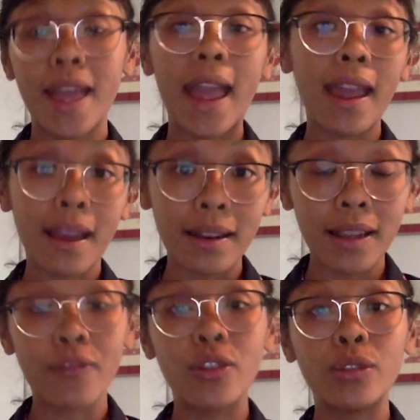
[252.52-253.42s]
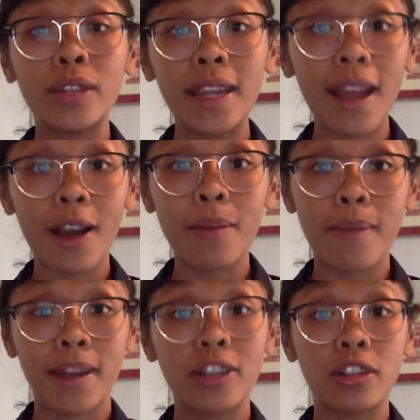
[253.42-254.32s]
And if you need help
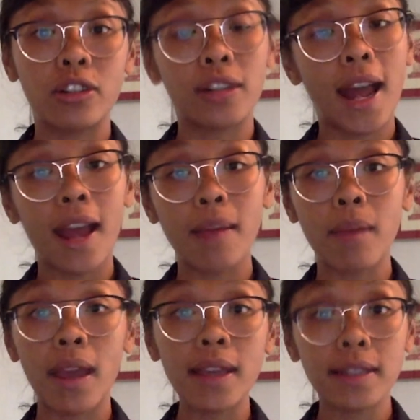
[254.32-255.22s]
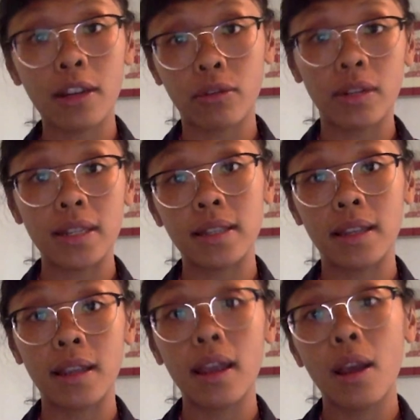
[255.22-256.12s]
managing your time
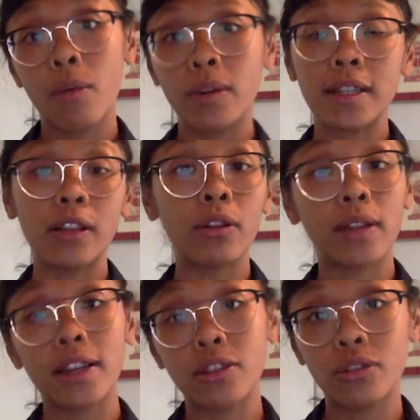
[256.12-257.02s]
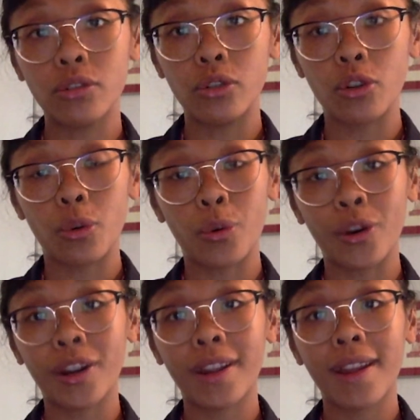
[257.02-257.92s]
asynchronously, what does it look like to do your
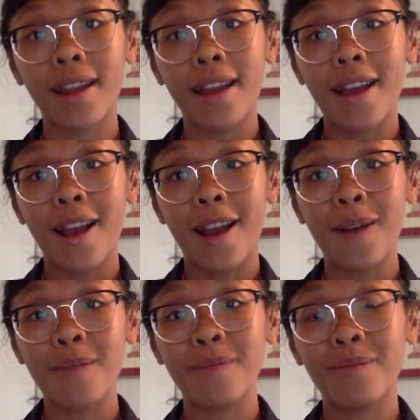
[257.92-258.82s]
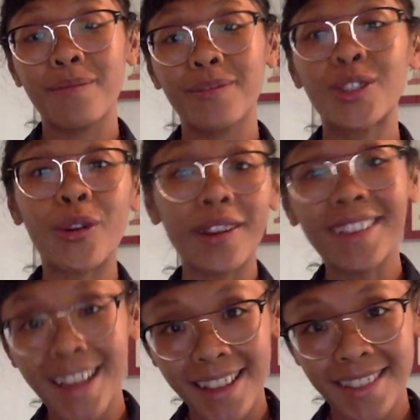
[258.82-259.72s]
work during
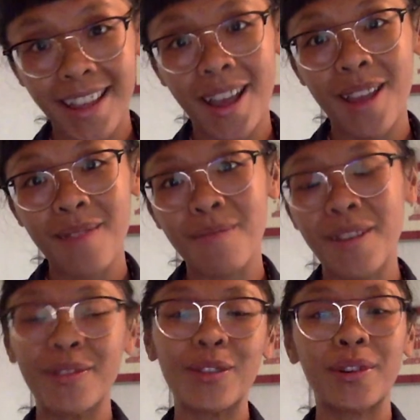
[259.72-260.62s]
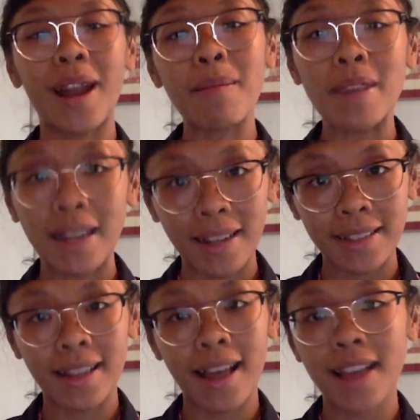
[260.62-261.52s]
class time, even though we're not meeting
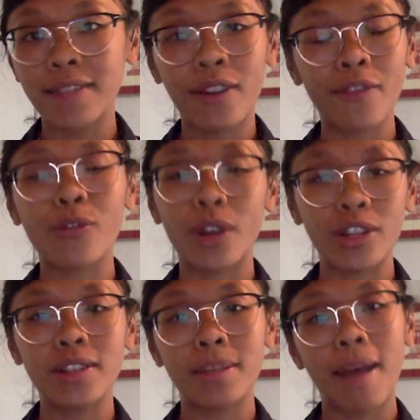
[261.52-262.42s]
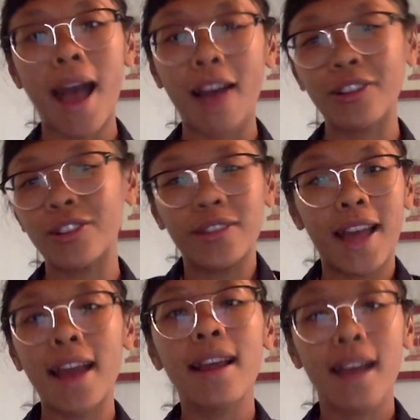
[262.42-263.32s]
as a class? If you have questions about how to do
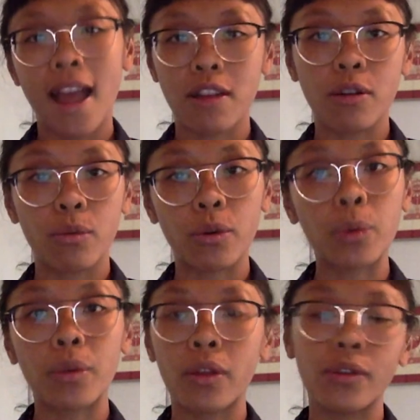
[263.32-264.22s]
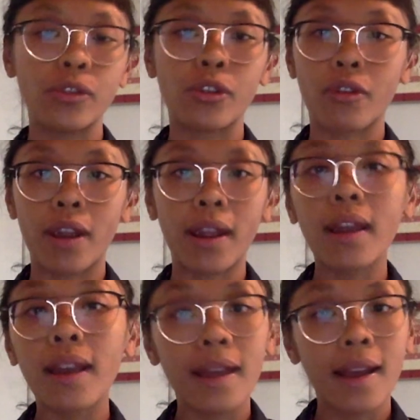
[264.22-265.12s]
that, I can work with you to
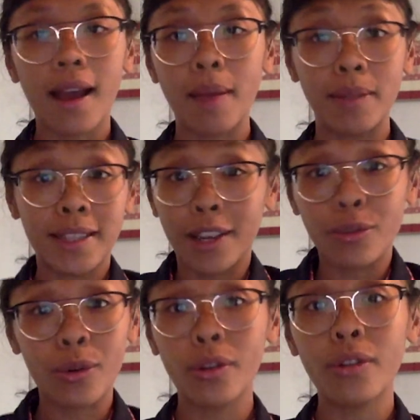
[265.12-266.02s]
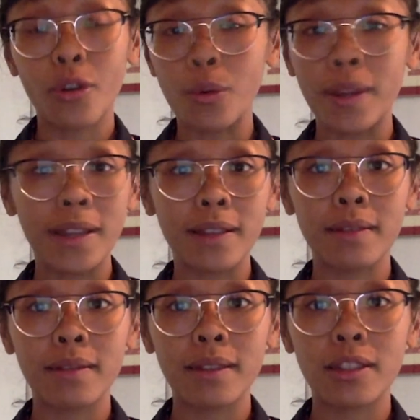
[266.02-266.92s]
create a schedule, or we
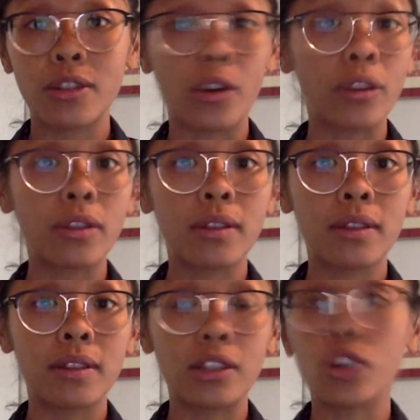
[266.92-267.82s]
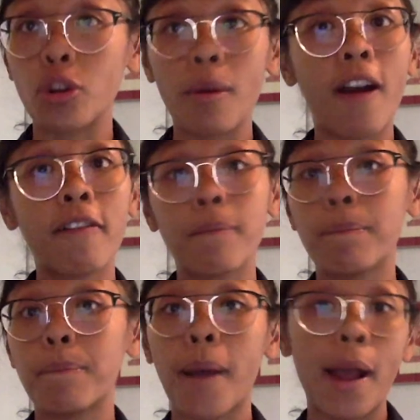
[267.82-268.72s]
can start the term off
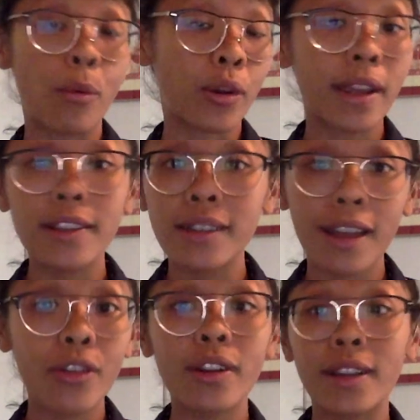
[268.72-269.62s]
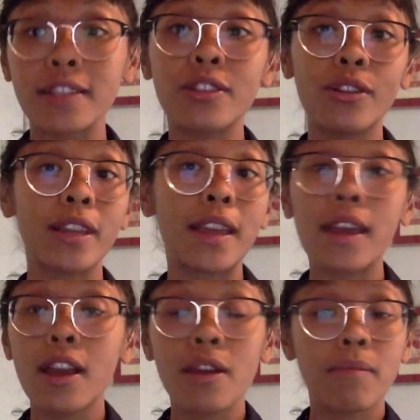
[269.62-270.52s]
by working together, and then
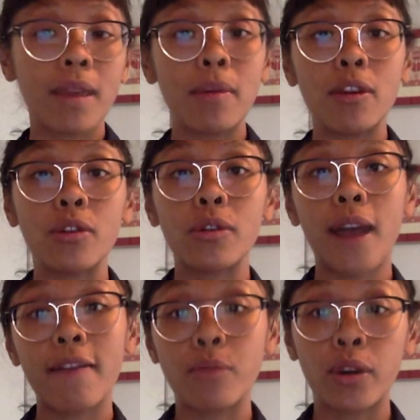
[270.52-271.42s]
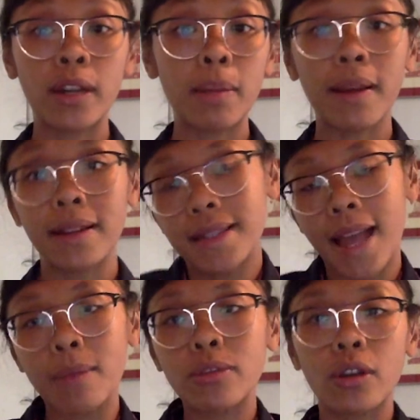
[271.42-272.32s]
slowly maybe you'll have more independent
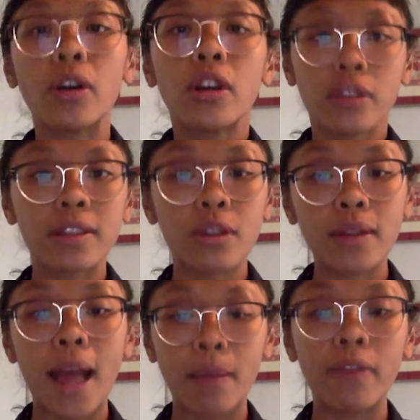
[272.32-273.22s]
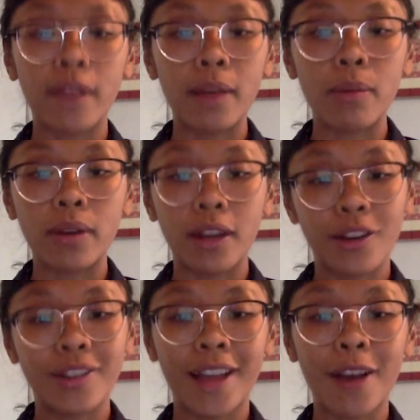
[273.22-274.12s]
time. So just know that I'm available and
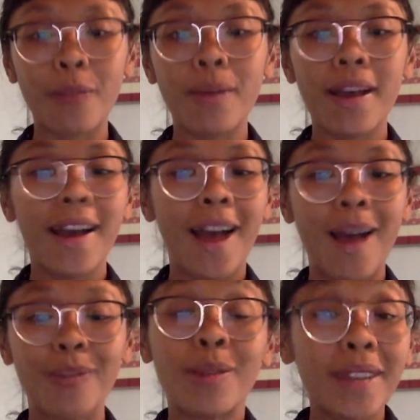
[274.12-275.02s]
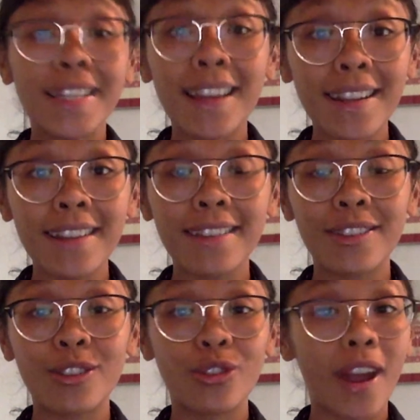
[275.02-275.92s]
here to help. So I'm
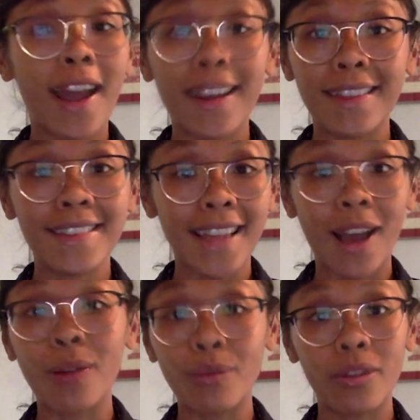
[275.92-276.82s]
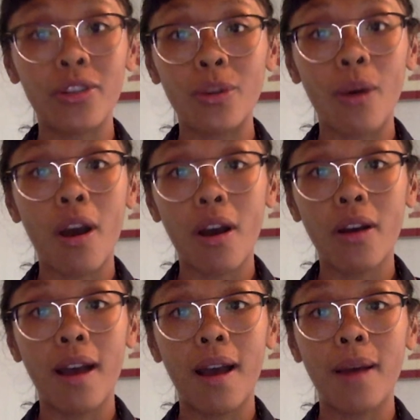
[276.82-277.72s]
excited to try this out with you
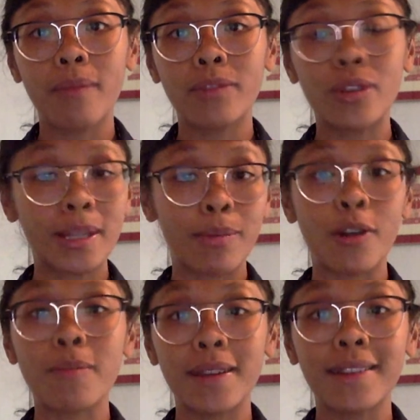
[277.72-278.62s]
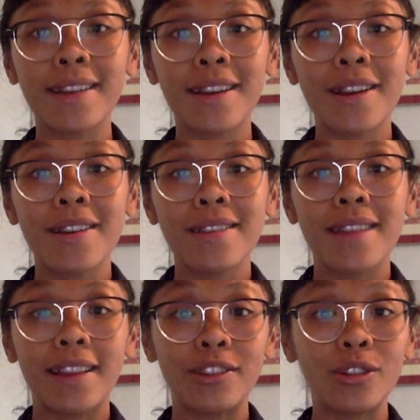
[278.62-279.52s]
all, to experiment
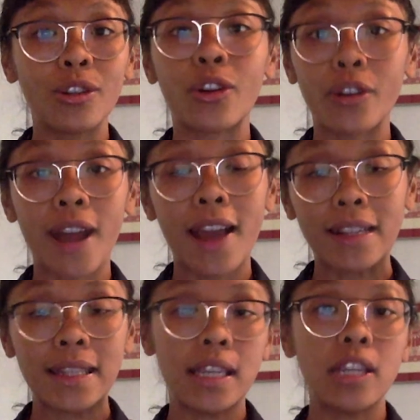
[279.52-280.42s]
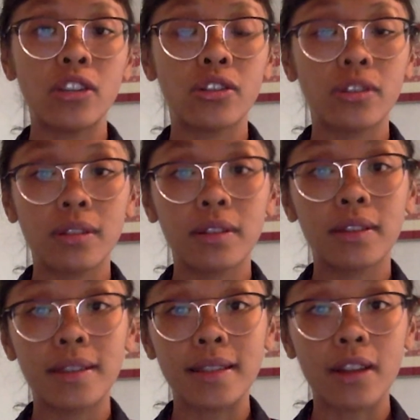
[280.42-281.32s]
and to learn how to teach
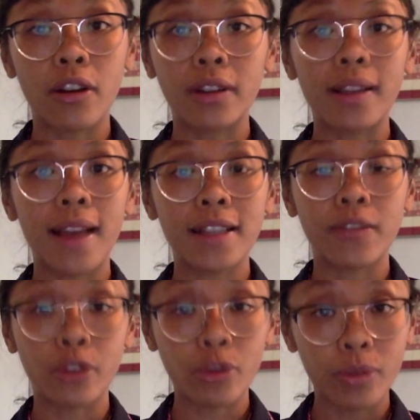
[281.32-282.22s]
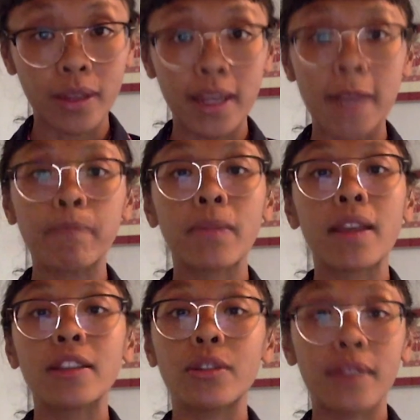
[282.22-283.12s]
this art class virtually.
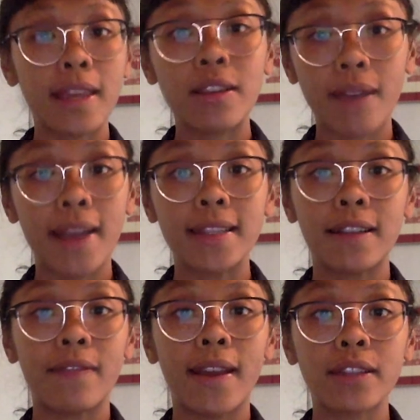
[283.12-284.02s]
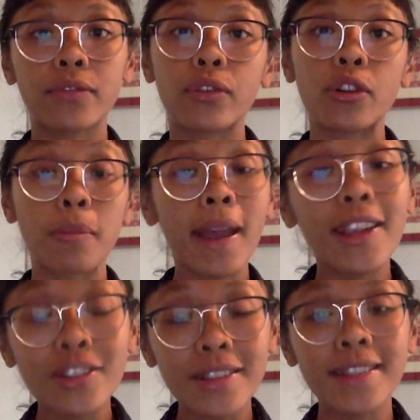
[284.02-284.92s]
So thank you guys in advance for your
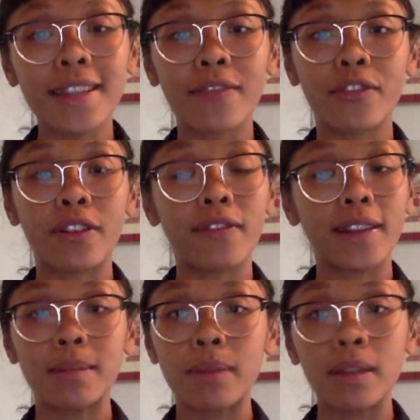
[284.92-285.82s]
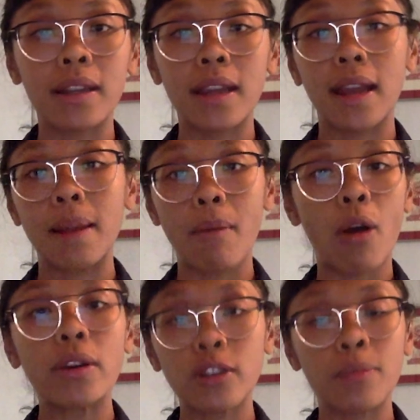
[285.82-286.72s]
patience and for your flexibility, and I'm
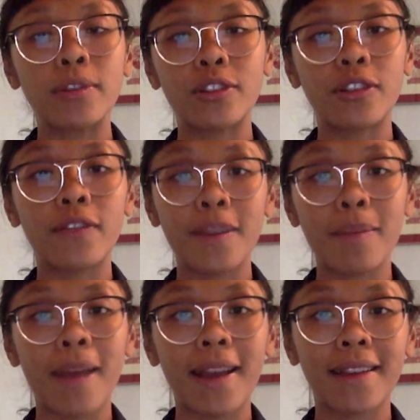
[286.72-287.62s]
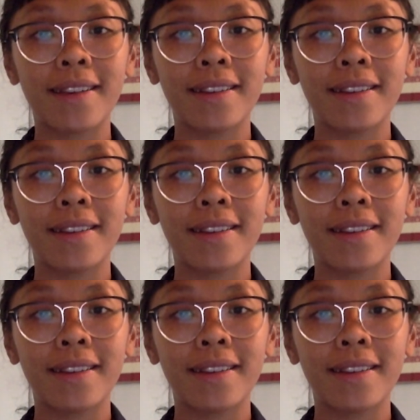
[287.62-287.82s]
always open to your feedback.